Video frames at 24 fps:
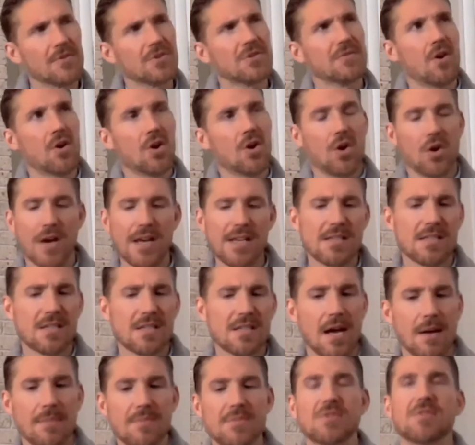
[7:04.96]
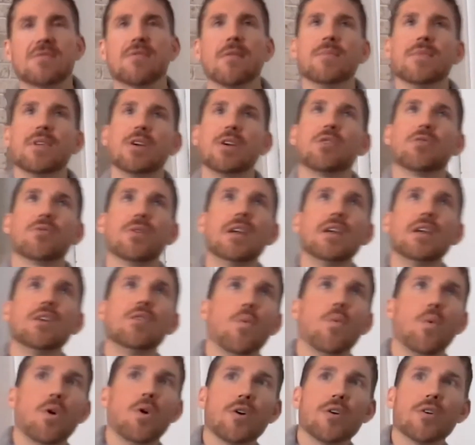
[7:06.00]
first of all, Christ comes from the Greek
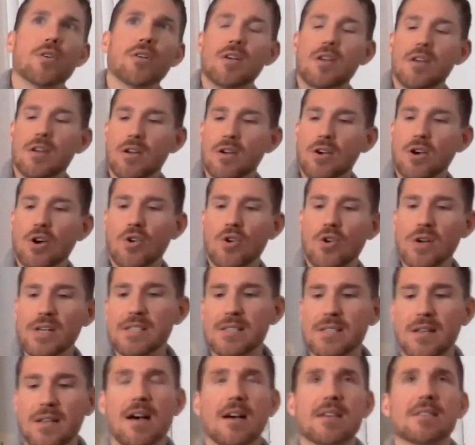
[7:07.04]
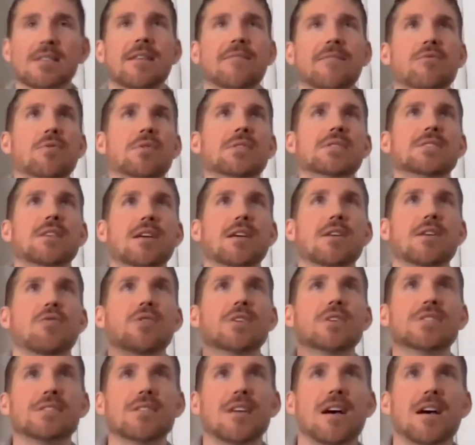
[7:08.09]
word Christos. Everyone say
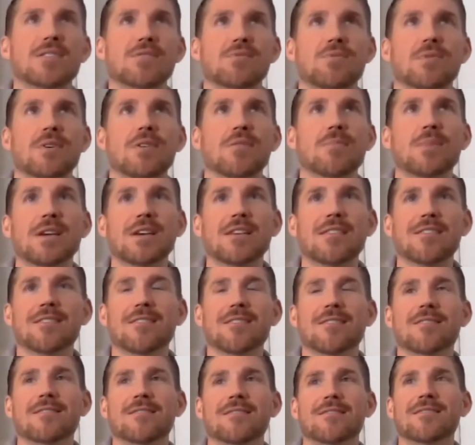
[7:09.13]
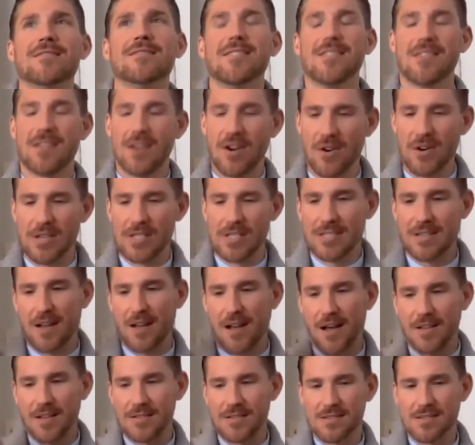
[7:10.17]
Christos with me.
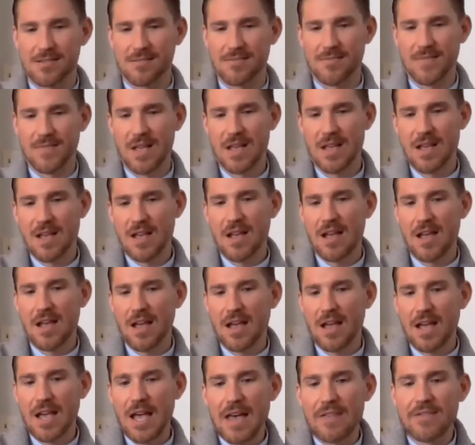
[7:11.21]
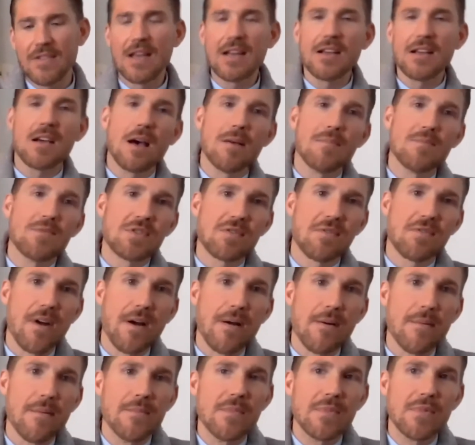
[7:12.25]
Christos. And that comes
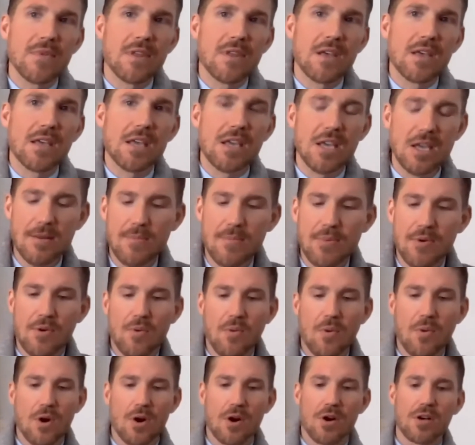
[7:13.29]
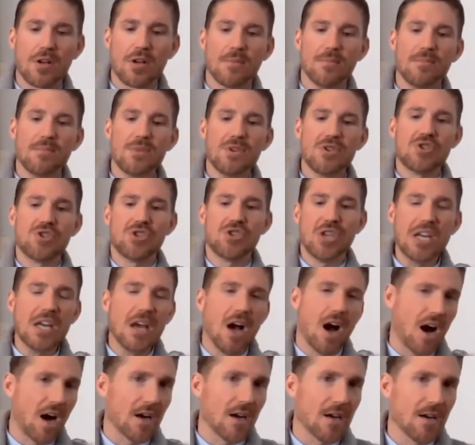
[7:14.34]
from the Hebrew word
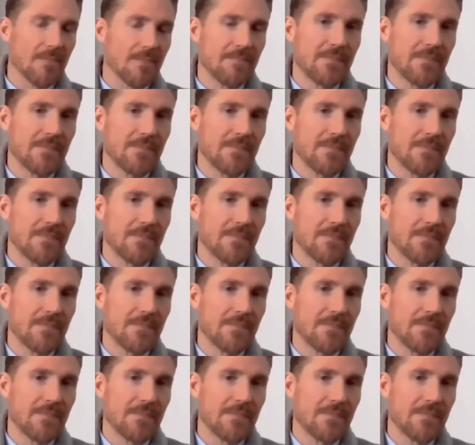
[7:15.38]
Mashiach,